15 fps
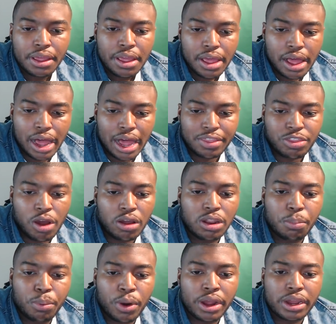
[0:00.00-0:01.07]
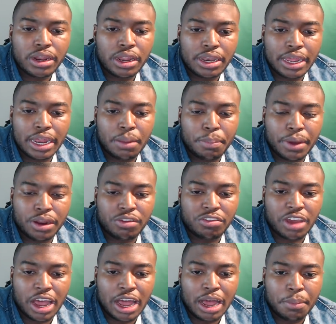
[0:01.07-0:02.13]
I thought LeBron could have did a better
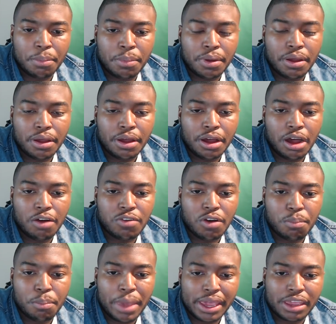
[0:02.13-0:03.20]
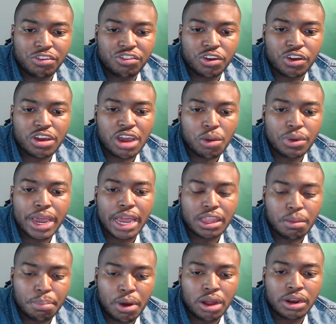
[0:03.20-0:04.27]
job of making sure Kyrie had the
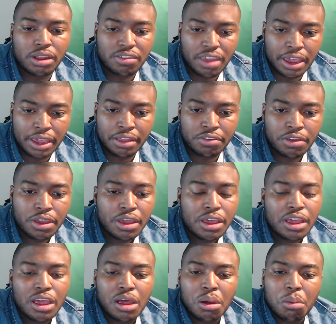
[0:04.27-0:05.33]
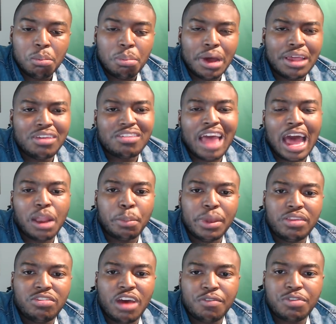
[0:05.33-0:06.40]
ball in his hands. But it's got to be
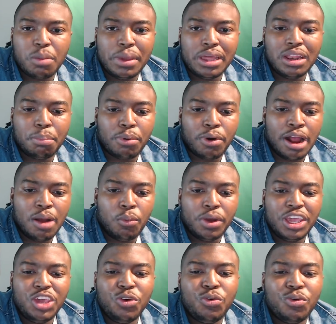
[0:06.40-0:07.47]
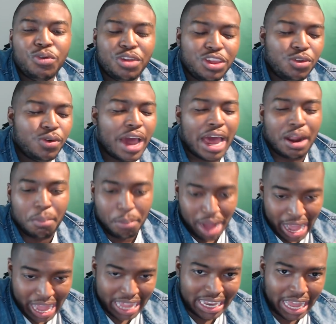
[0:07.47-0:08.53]
tough to be LeBron when you got a
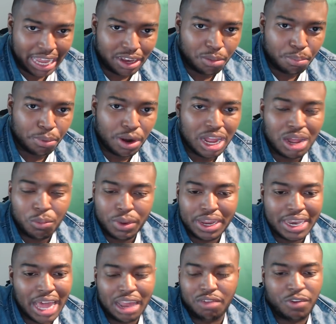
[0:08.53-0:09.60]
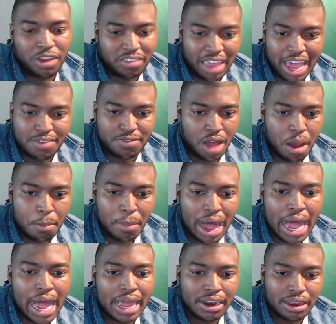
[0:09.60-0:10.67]
mind like LeBron. None of us have
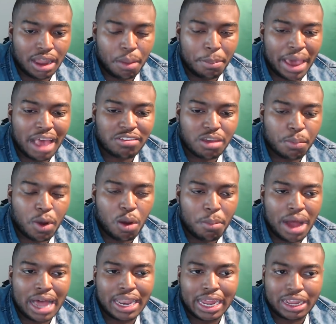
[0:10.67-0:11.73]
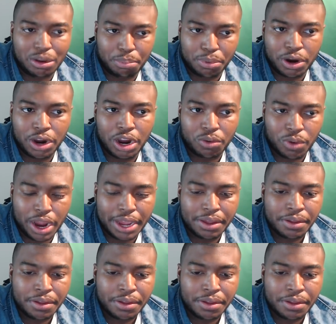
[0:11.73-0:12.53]
a basketball mind like LeBron, right?